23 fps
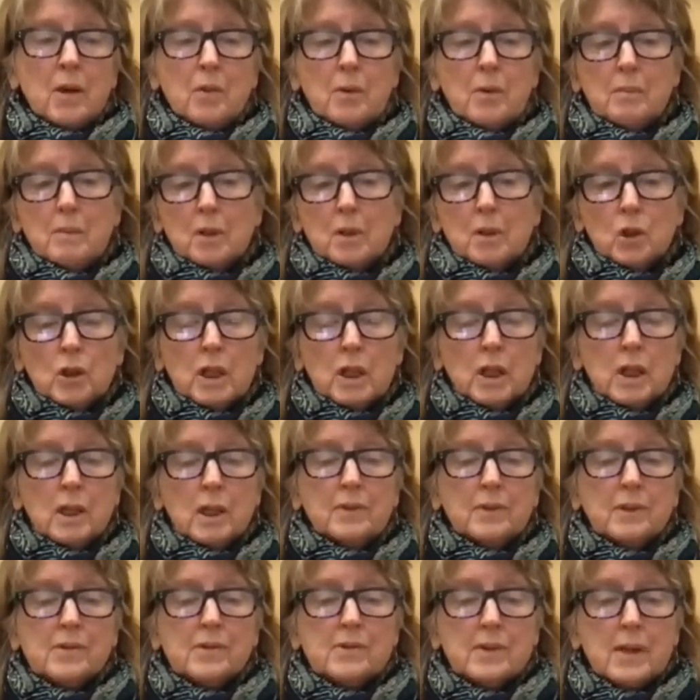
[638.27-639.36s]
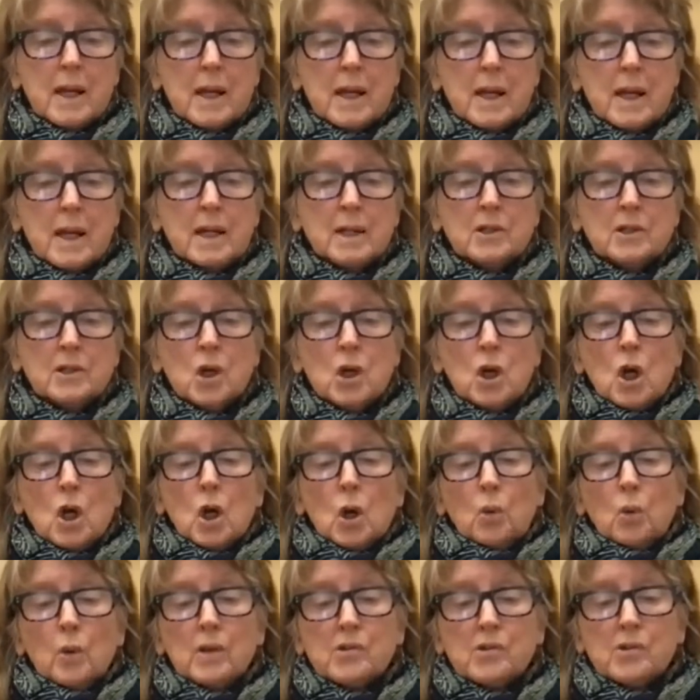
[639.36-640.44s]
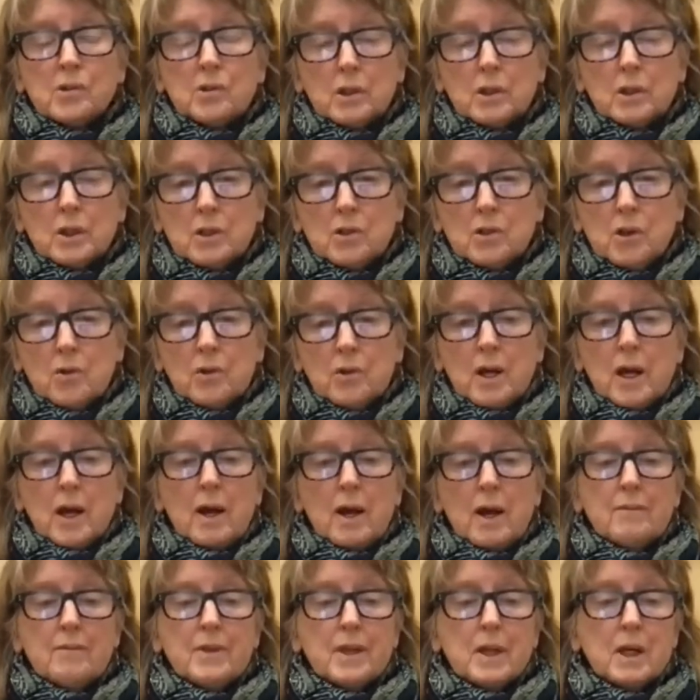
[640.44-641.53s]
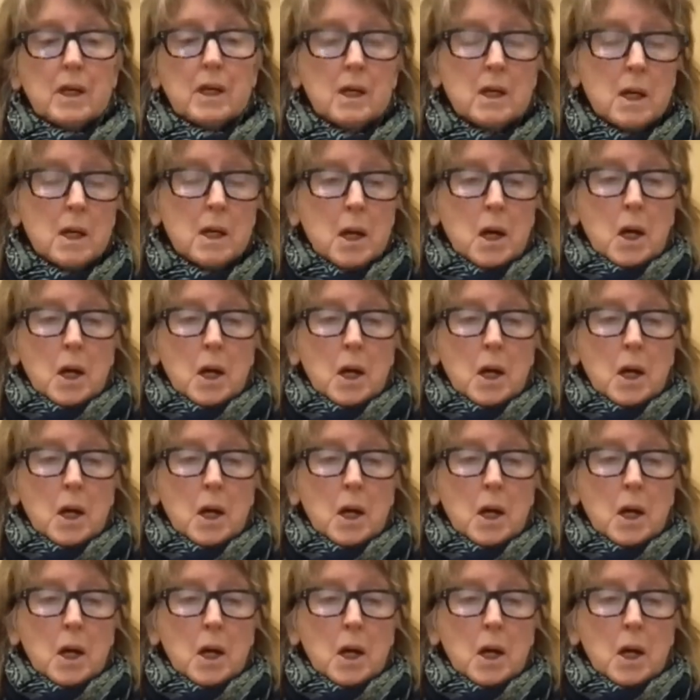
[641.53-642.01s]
we've been looking at this land, we certainly don't have the